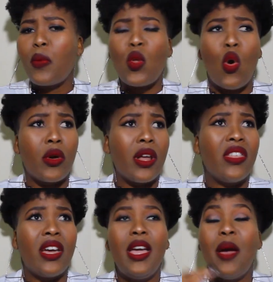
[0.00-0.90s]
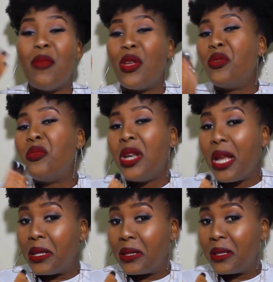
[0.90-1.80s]
or rather
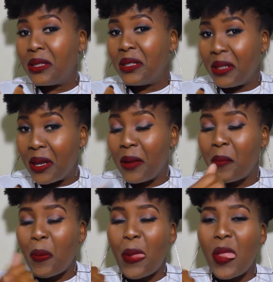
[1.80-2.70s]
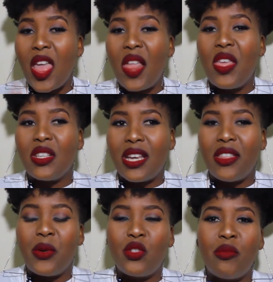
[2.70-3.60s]
manipulate. Ne? There's
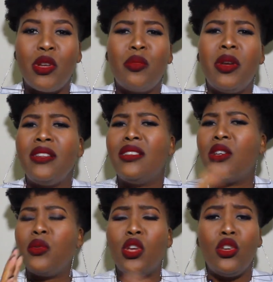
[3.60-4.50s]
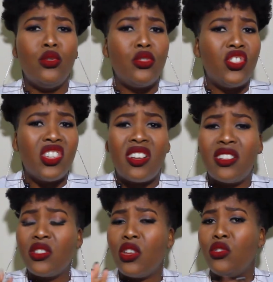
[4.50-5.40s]
other ways of manipulating it. We can use
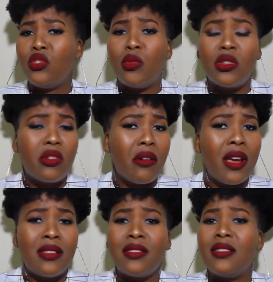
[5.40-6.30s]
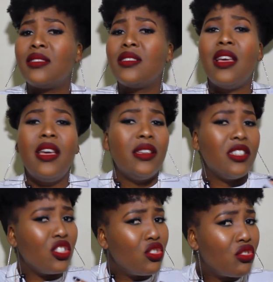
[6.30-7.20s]
gels, we can use moisturizers,
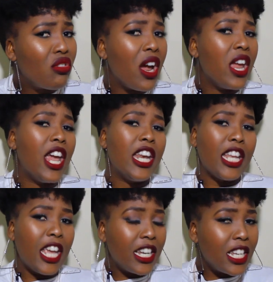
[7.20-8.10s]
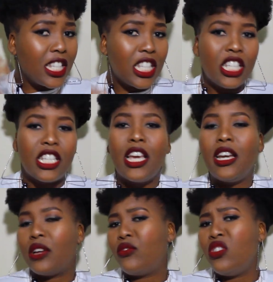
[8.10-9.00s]
just to try and get a certain curl.
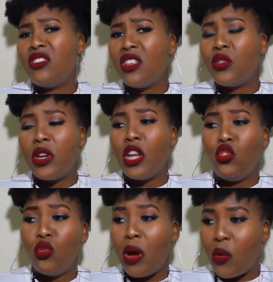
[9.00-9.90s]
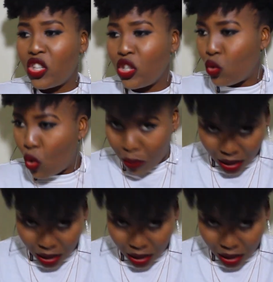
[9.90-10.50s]
Like for instance, when I do my wash and go, my